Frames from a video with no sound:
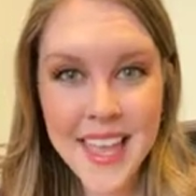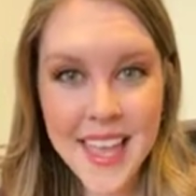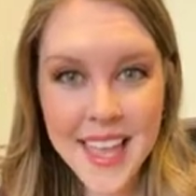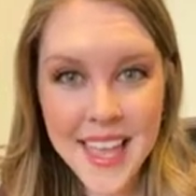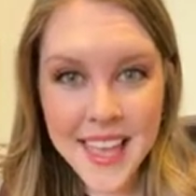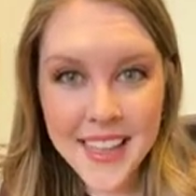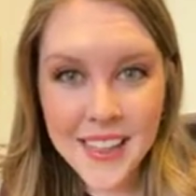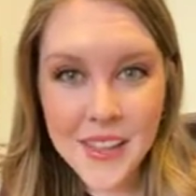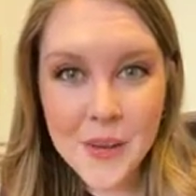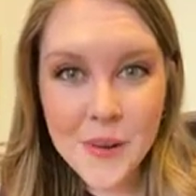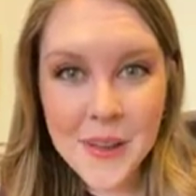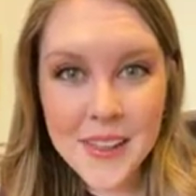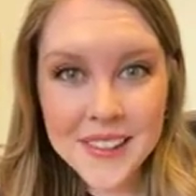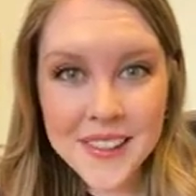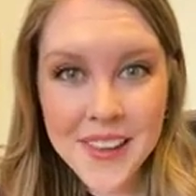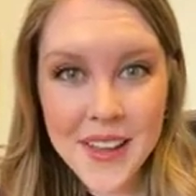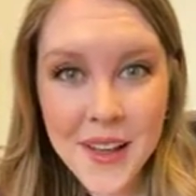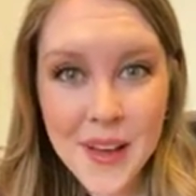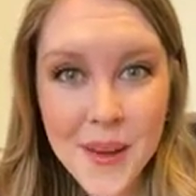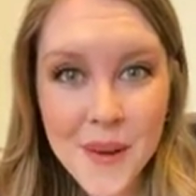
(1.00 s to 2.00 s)
Hello,
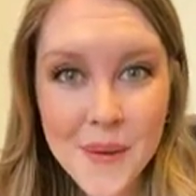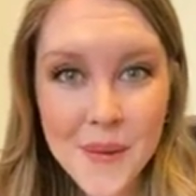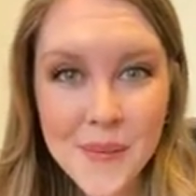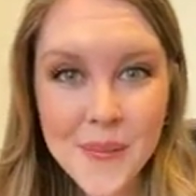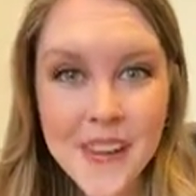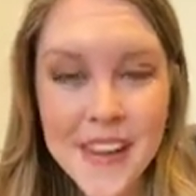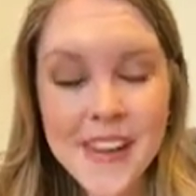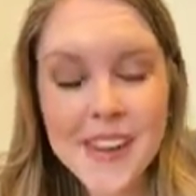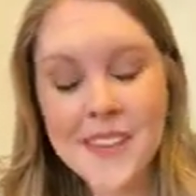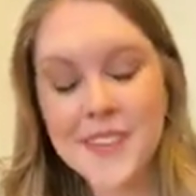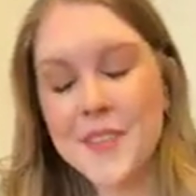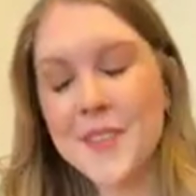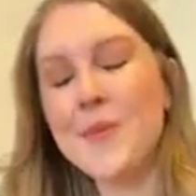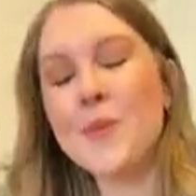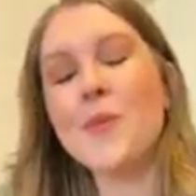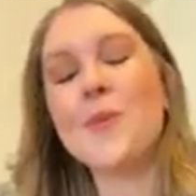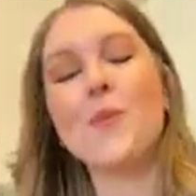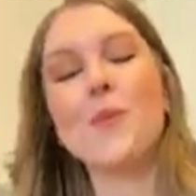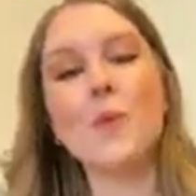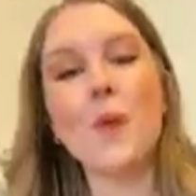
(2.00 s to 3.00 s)
hello!
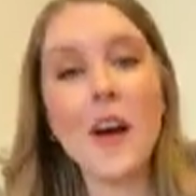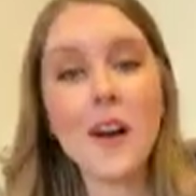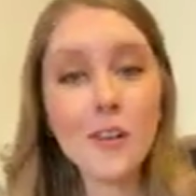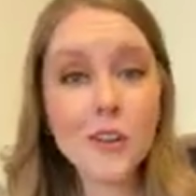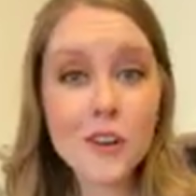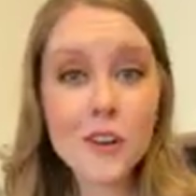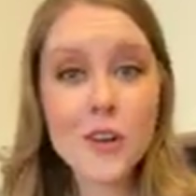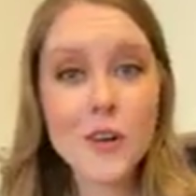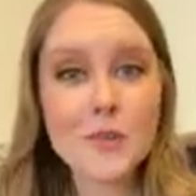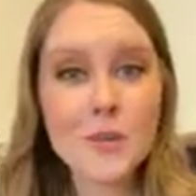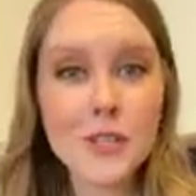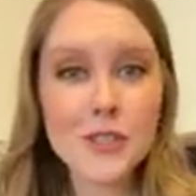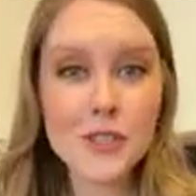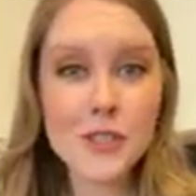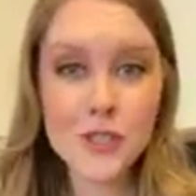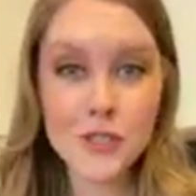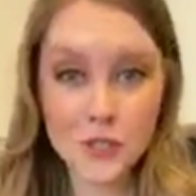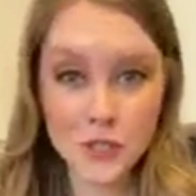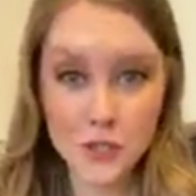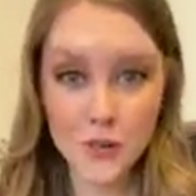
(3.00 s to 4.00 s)
Welcome
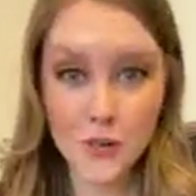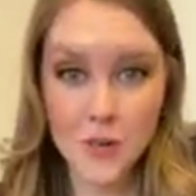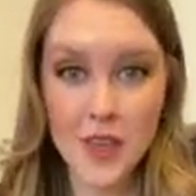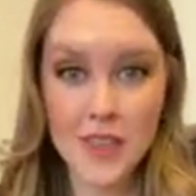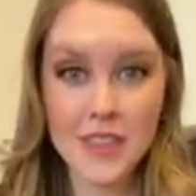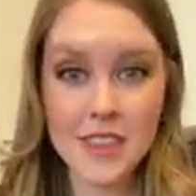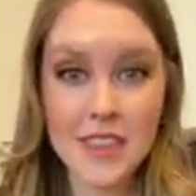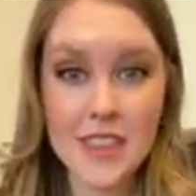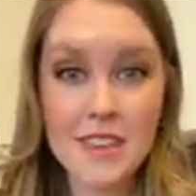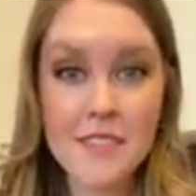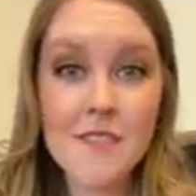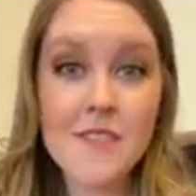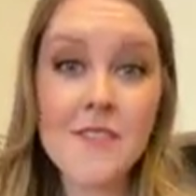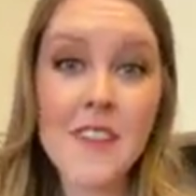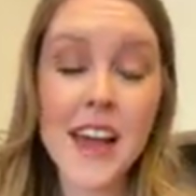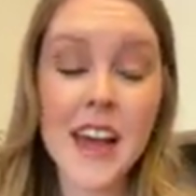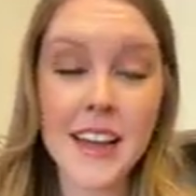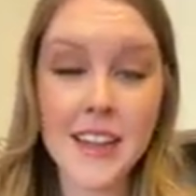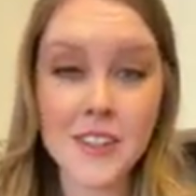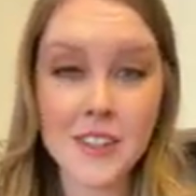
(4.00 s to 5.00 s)
to the
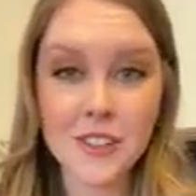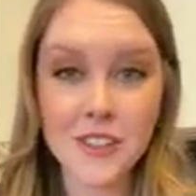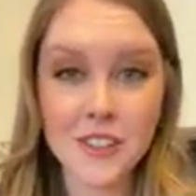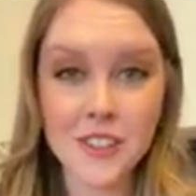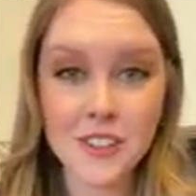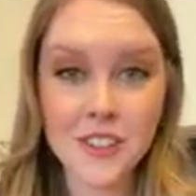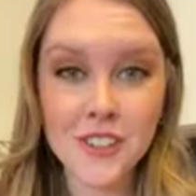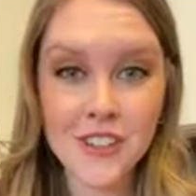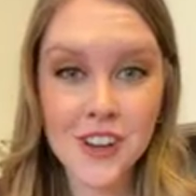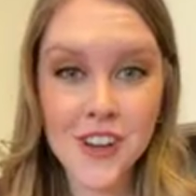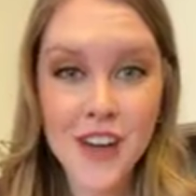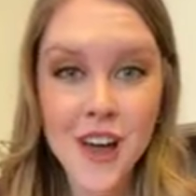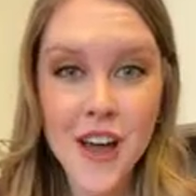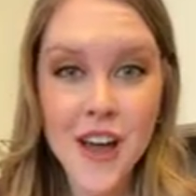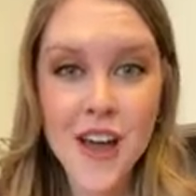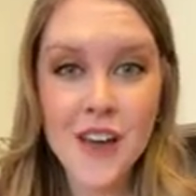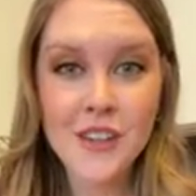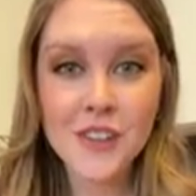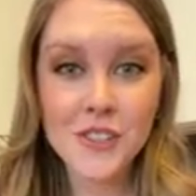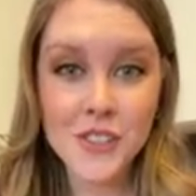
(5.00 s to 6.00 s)
final
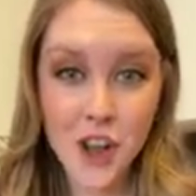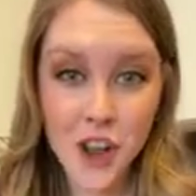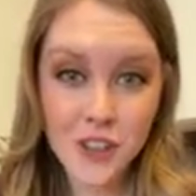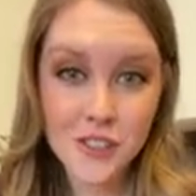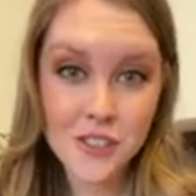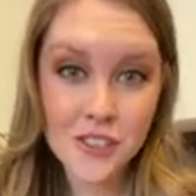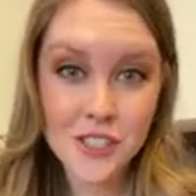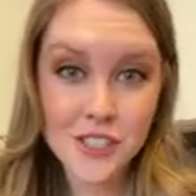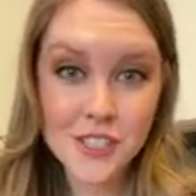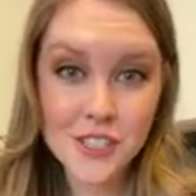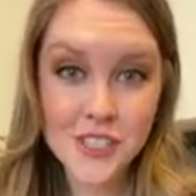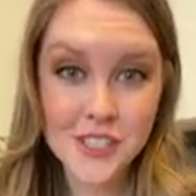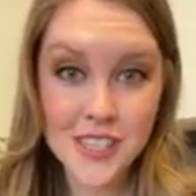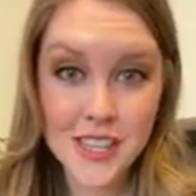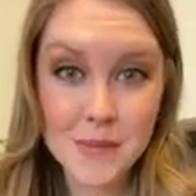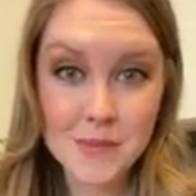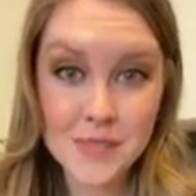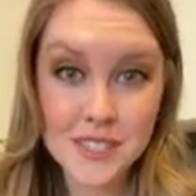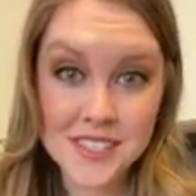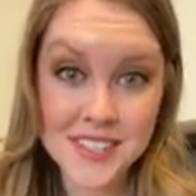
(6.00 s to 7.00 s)
Dr.
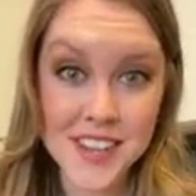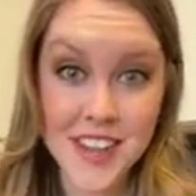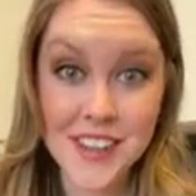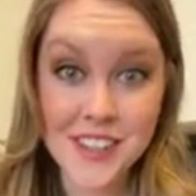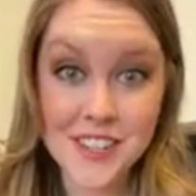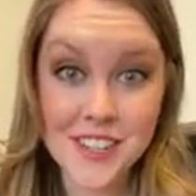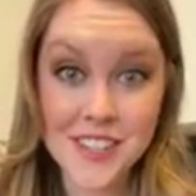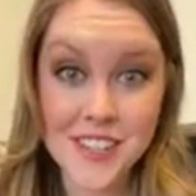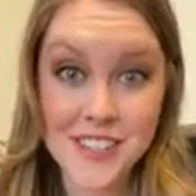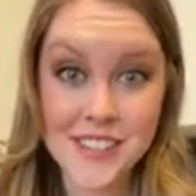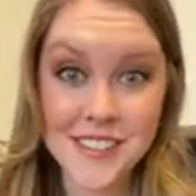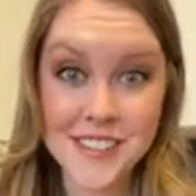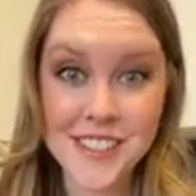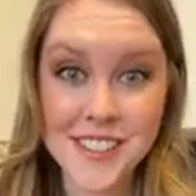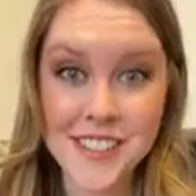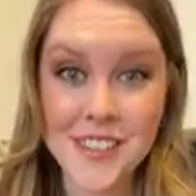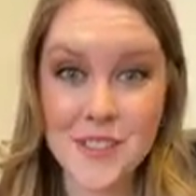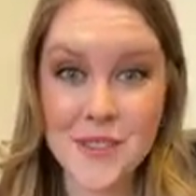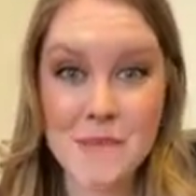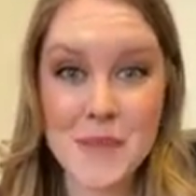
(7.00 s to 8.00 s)
Sleep discussion.
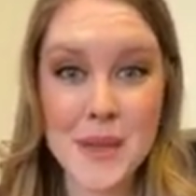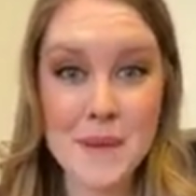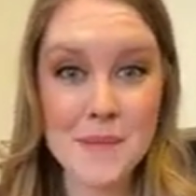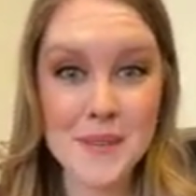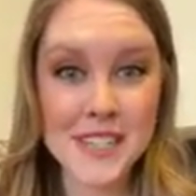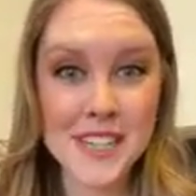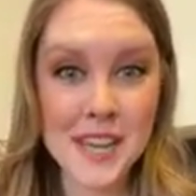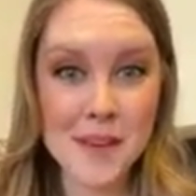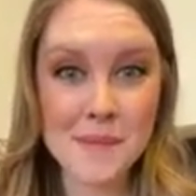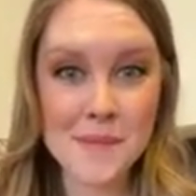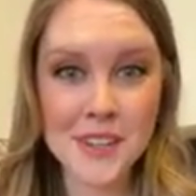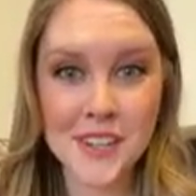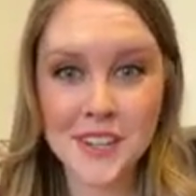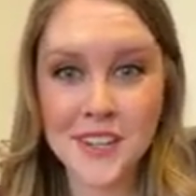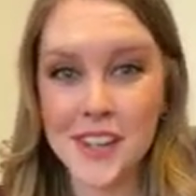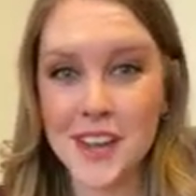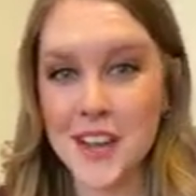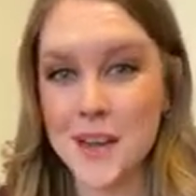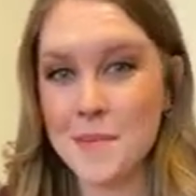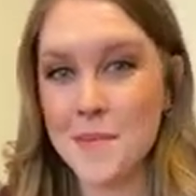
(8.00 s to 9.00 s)
So the Paper Time Book
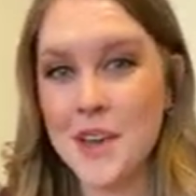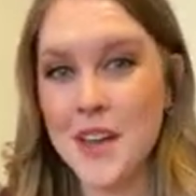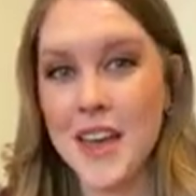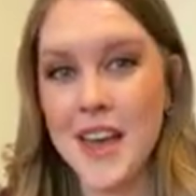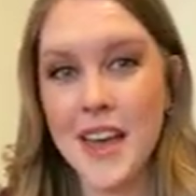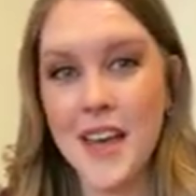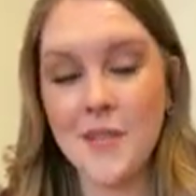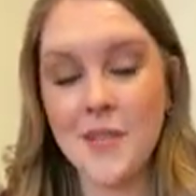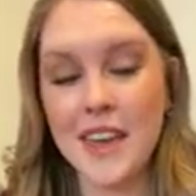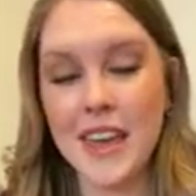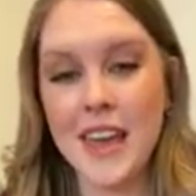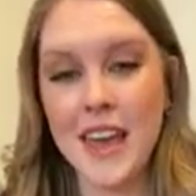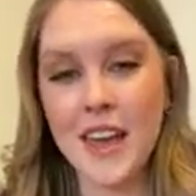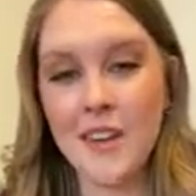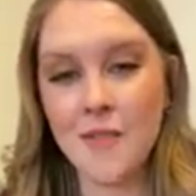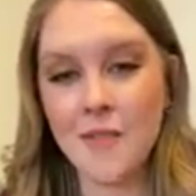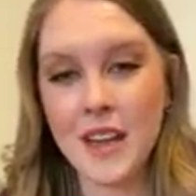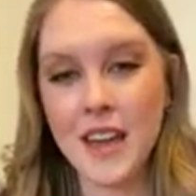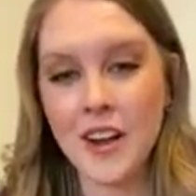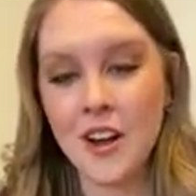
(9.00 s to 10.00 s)
Club, we
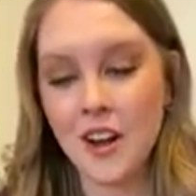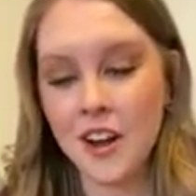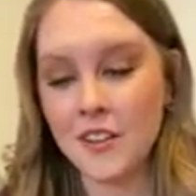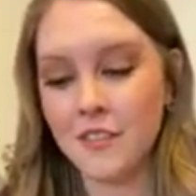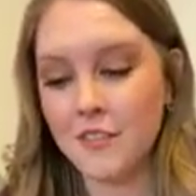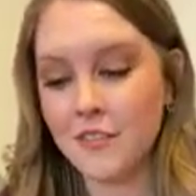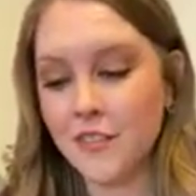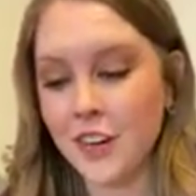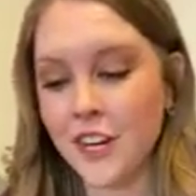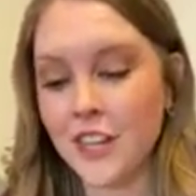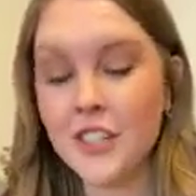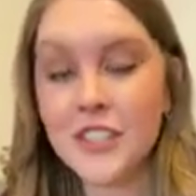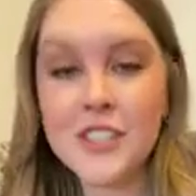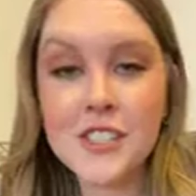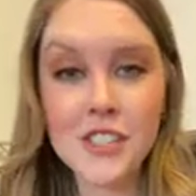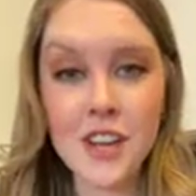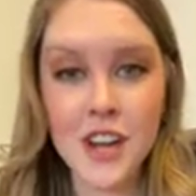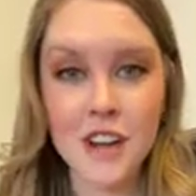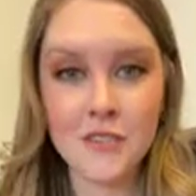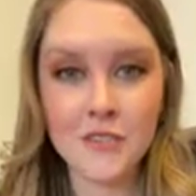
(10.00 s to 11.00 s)
read our first
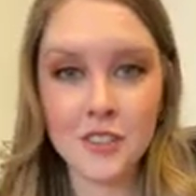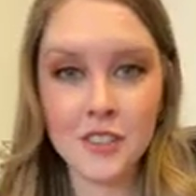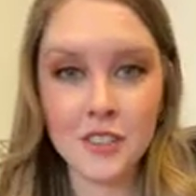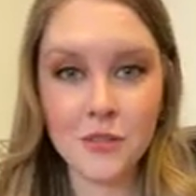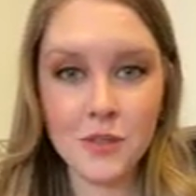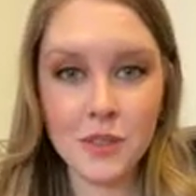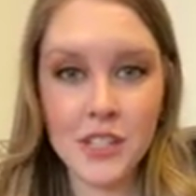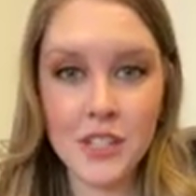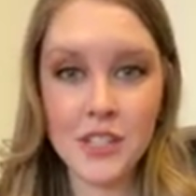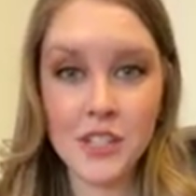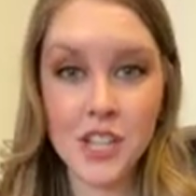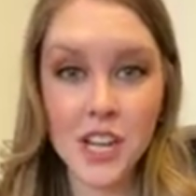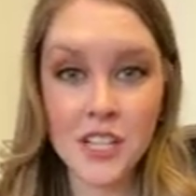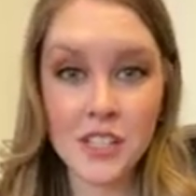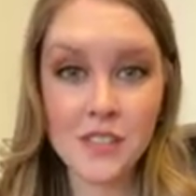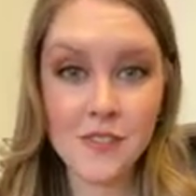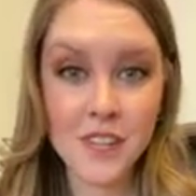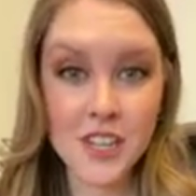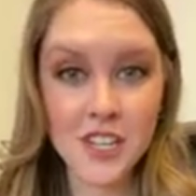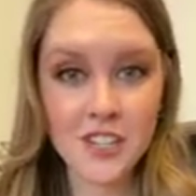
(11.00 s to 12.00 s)
novel. We
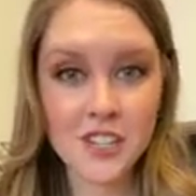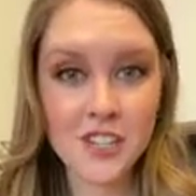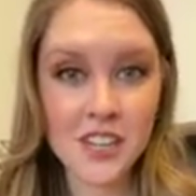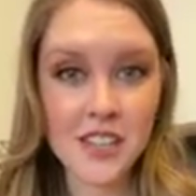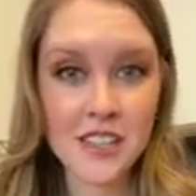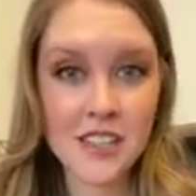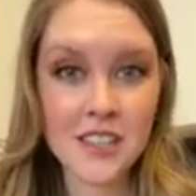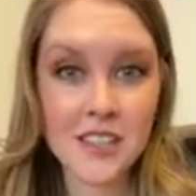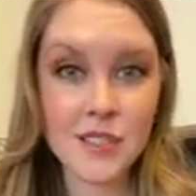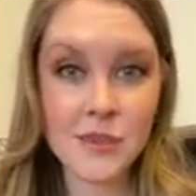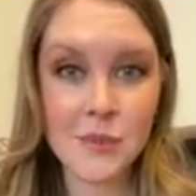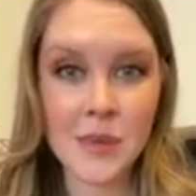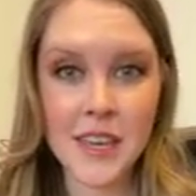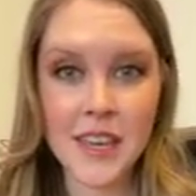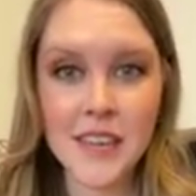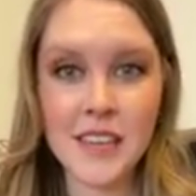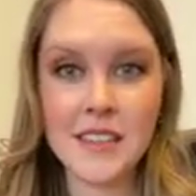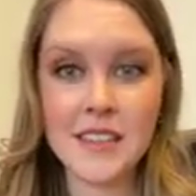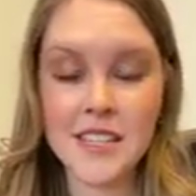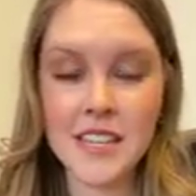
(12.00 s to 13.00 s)
just finished it this
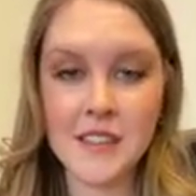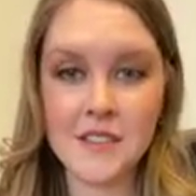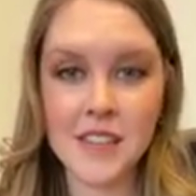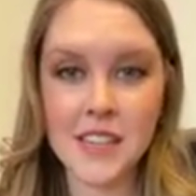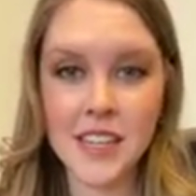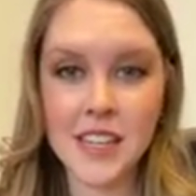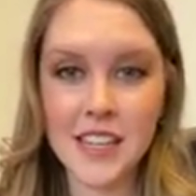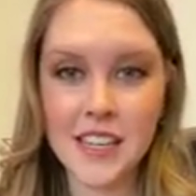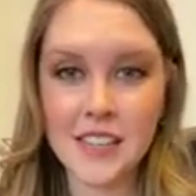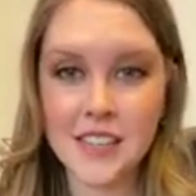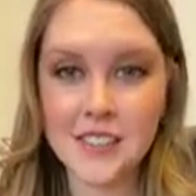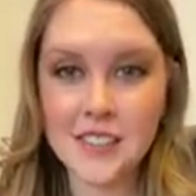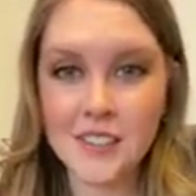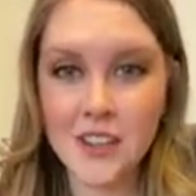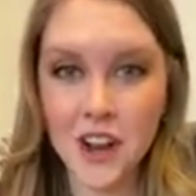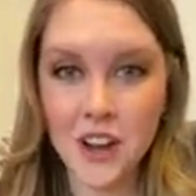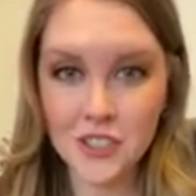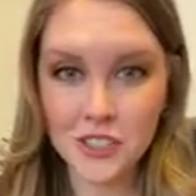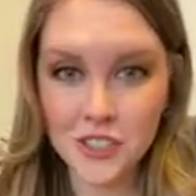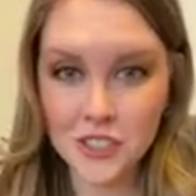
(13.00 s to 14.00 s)
week, Stephen King's
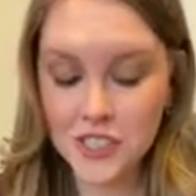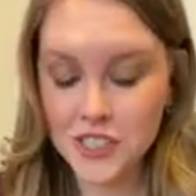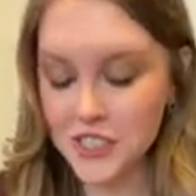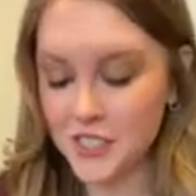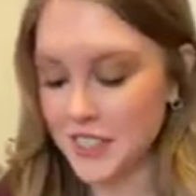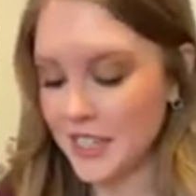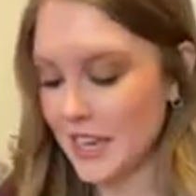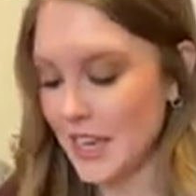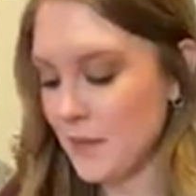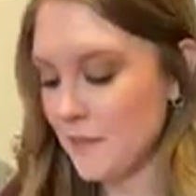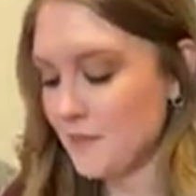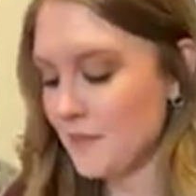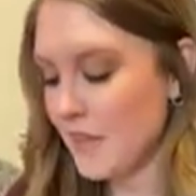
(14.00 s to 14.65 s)
Dr. Sleep,